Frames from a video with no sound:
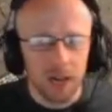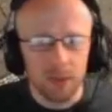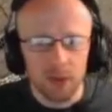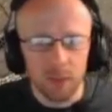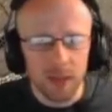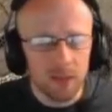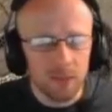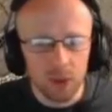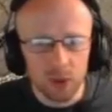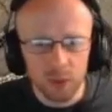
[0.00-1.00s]
We've got a bit
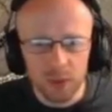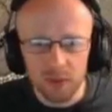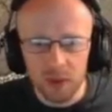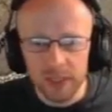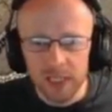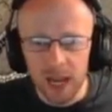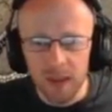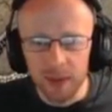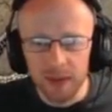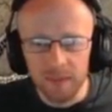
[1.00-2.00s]
muddled up at the moment in
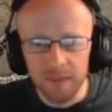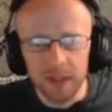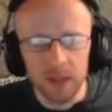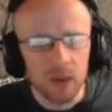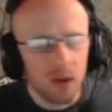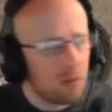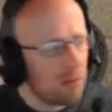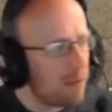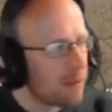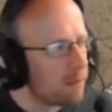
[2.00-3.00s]
time, but I feel,
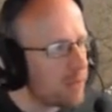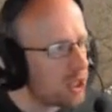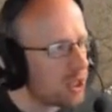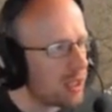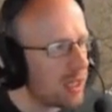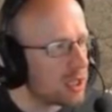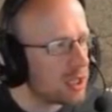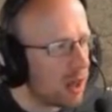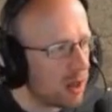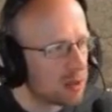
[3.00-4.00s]
remember, the mission, it's
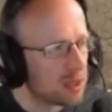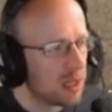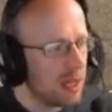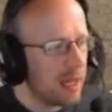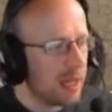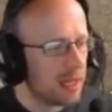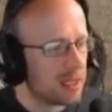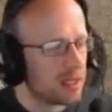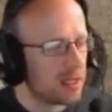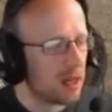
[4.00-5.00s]
not,
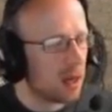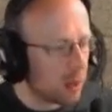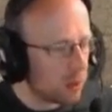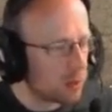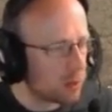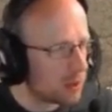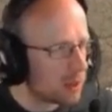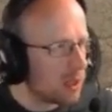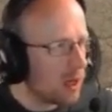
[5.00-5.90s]
it's to hold.